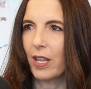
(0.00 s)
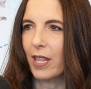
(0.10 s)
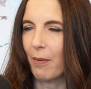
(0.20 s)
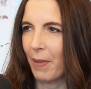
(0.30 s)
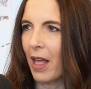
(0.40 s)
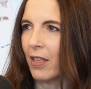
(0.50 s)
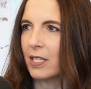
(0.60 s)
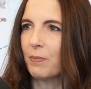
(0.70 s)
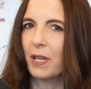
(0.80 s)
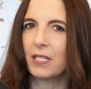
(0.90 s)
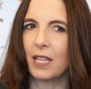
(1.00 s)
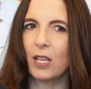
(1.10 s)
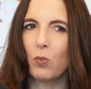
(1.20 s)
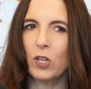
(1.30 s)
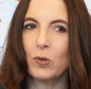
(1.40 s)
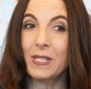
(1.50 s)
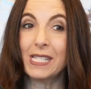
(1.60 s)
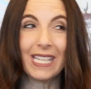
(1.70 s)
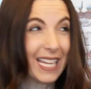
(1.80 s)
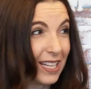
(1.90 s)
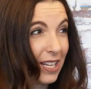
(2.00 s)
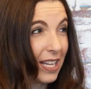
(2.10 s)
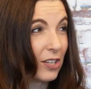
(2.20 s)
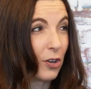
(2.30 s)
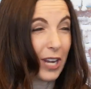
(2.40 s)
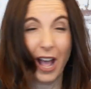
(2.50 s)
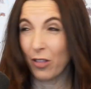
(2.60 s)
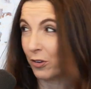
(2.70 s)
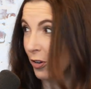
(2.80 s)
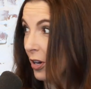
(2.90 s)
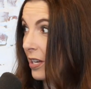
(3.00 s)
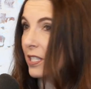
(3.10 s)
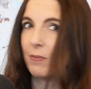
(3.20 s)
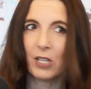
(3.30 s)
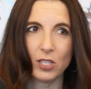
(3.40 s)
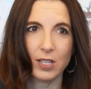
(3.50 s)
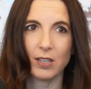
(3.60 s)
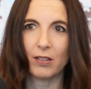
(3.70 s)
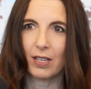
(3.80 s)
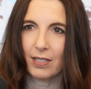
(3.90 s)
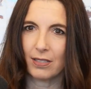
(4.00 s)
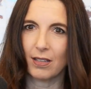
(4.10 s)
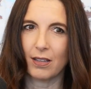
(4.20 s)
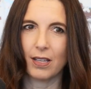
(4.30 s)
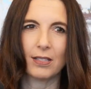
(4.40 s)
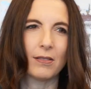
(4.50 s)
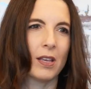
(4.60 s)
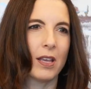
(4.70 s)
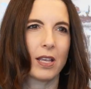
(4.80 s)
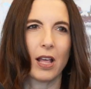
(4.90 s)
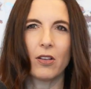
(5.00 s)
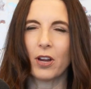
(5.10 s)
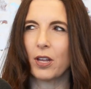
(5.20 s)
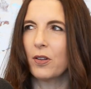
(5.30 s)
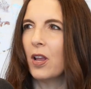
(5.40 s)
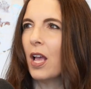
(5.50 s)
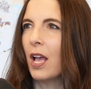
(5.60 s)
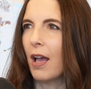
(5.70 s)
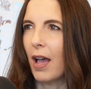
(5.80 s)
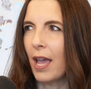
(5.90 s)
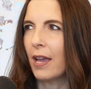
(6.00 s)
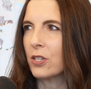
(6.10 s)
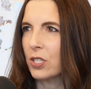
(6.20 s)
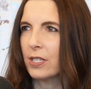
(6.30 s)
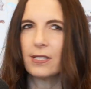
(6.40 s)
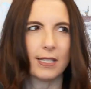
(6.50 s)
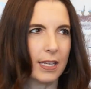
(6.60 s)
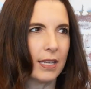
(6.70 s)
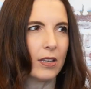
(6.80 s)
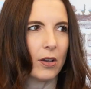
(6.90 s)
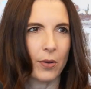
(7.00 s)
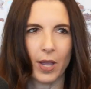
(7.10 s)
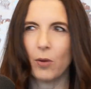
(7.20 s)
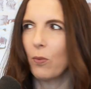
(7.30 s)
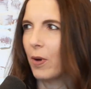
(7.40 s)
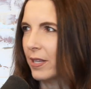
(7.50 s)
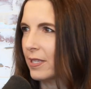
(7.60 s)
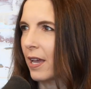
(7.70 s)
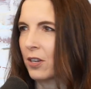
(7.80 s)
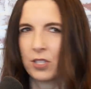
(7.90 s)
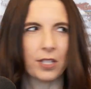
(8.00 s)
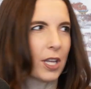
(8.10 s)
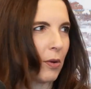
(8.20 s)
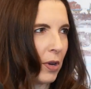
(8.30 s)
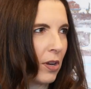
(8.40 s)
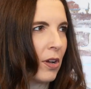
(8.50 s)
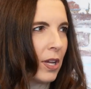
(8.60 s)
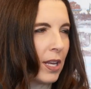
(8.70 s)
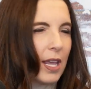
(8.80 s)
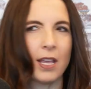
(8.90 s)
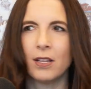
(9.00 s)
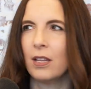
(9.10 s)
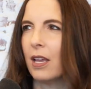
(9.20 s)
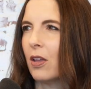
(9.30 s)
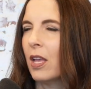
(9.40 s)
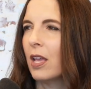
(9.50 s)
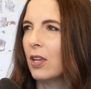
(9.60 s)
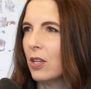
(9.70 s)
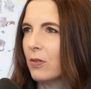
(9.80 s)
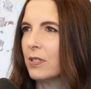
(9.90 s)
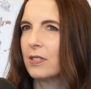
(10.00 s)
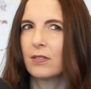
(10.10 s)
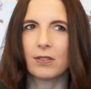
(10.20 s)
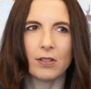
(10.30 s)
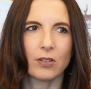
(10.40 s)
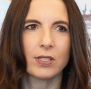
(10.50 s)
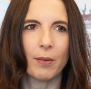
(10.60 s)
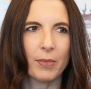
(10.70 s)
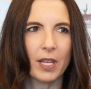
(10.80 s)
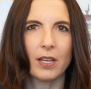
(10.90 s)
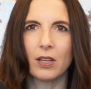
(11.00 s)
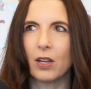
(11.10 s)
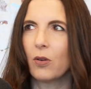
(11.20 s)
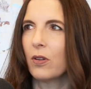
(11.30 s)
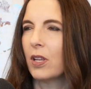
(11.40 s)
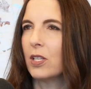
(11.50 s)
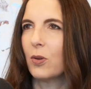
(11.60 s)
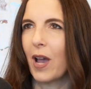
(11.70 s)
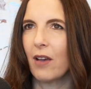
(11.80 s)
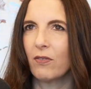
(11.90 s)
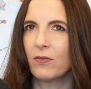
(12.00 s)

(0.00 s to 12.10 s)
that balance, because I think when you see it in your calendar, and especially like Keller could, I actually see, okay, what's actually going on. And, is there something, do I have,